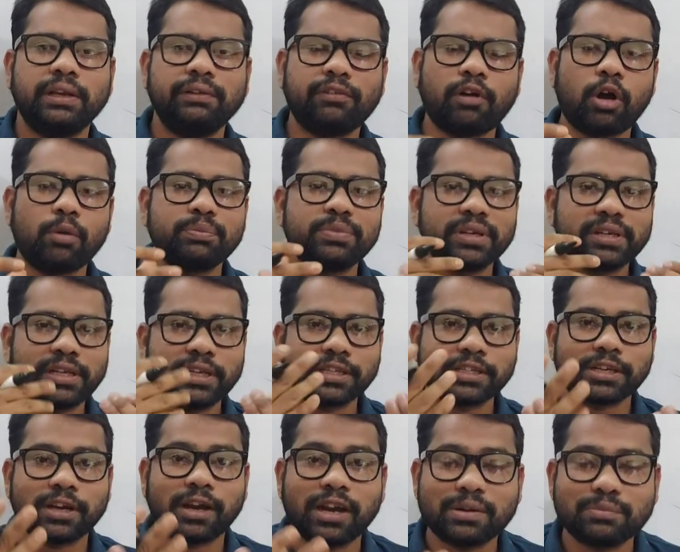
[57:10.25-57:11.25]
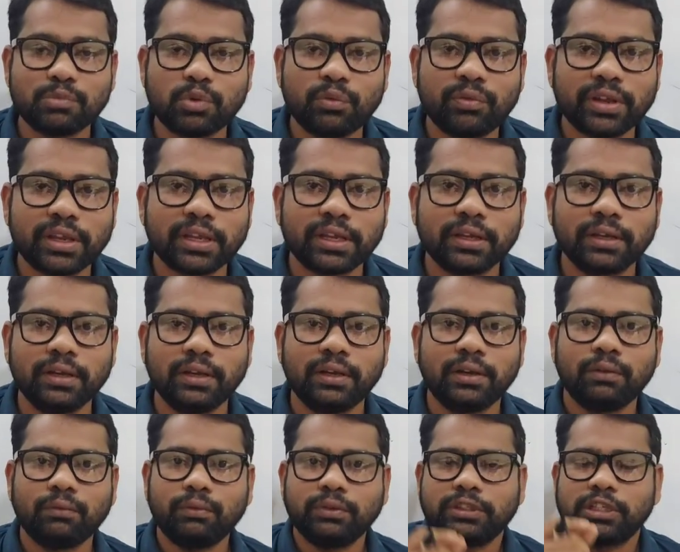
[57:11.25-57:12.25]
If object is not moving
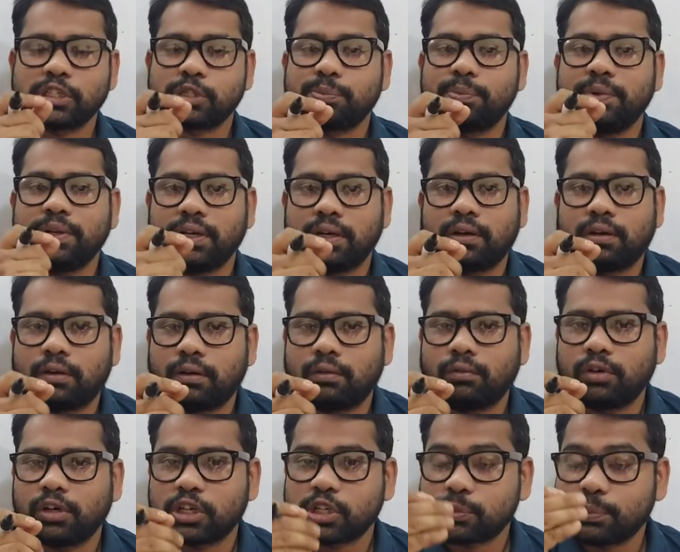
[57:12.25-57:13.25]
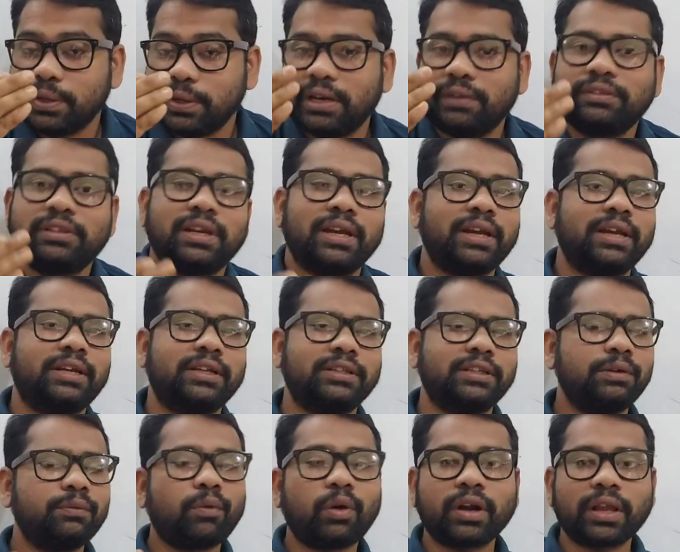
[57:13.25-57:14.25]
with a speed of the
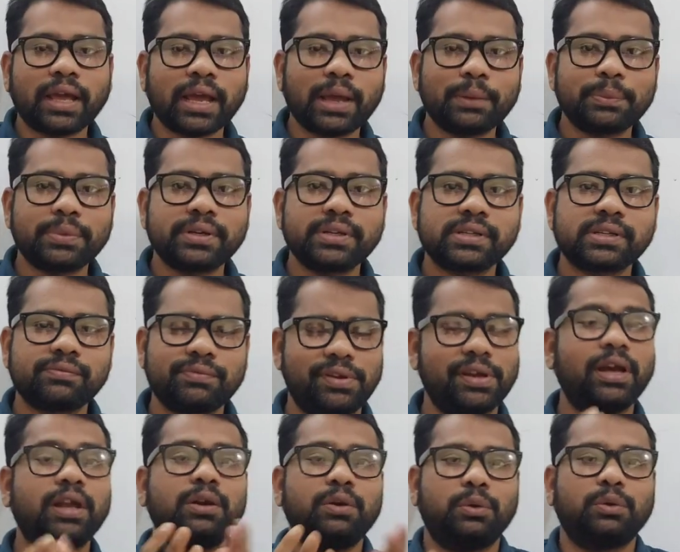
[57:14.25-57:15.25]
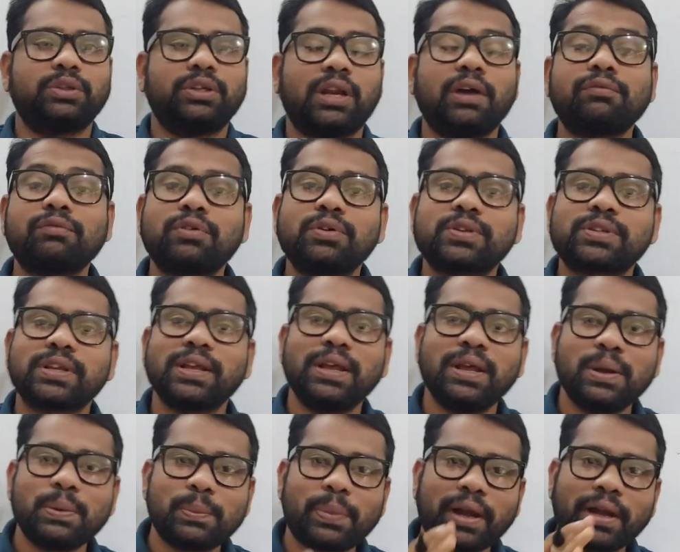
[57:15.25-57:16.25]
light, then what happens? We all know that. Of course,
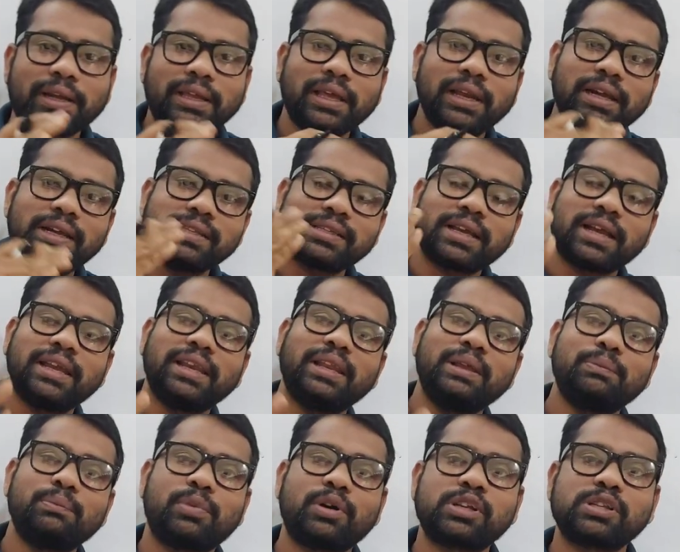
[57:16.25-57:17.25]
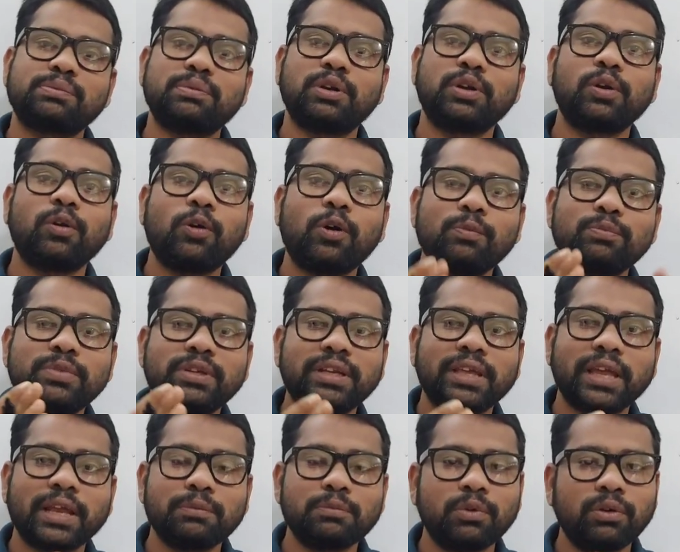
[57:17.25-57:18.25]
practically, it is highly impossible. No
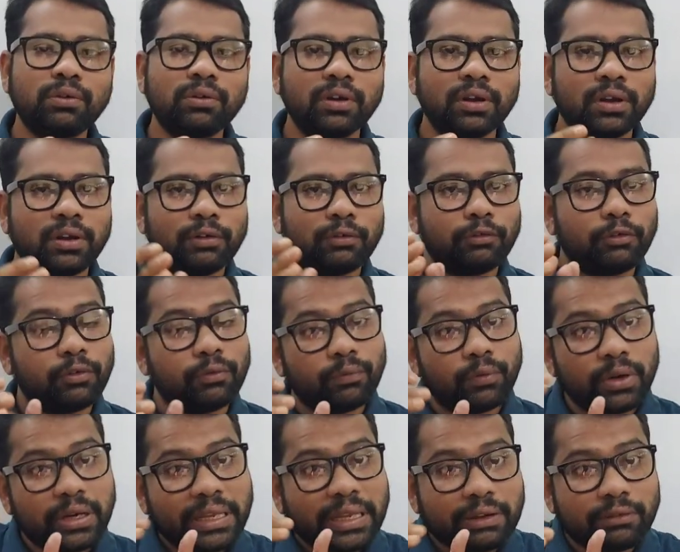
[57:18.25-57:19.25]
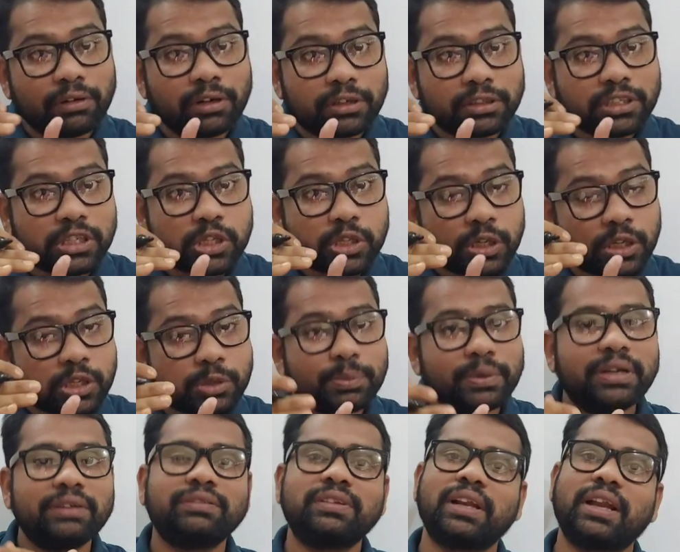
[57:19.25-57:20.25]
object can move what equal to the
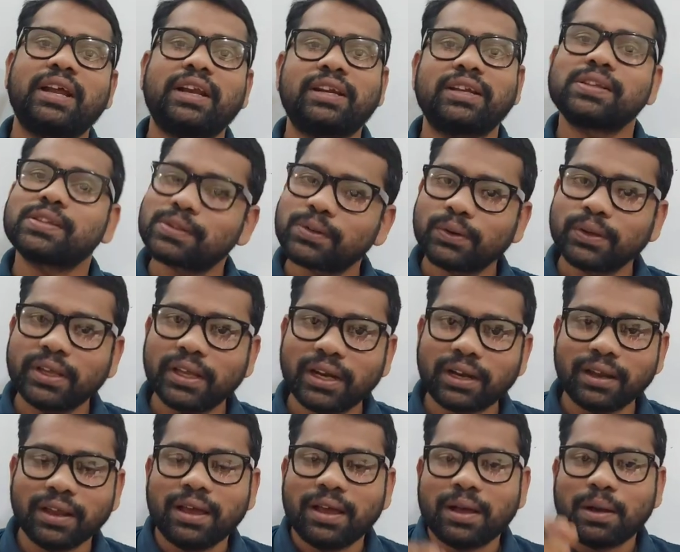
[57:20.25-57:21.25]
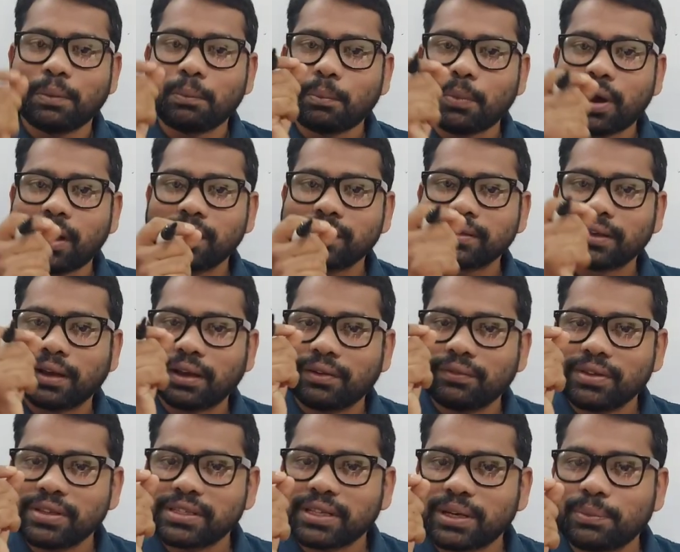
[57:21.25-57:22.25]
speed of the light. So here, mass
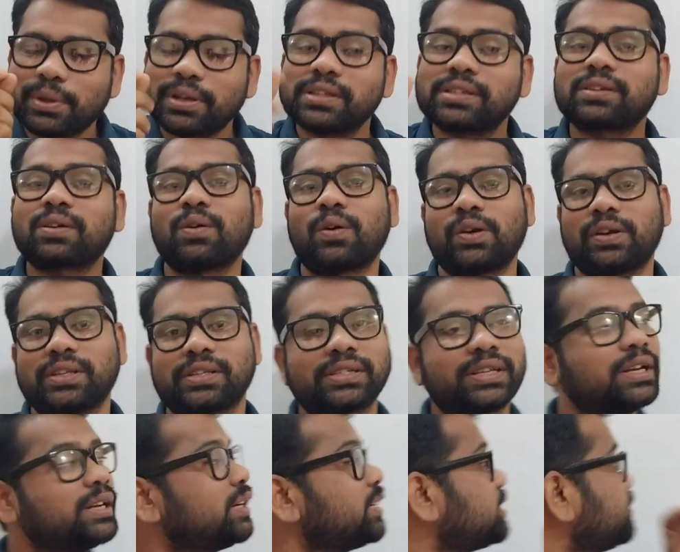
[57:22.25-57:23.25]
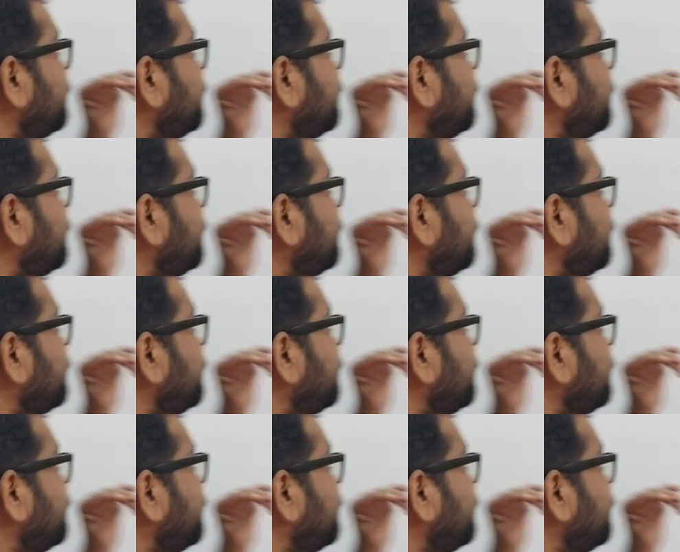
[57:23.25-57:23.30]
always remains constant.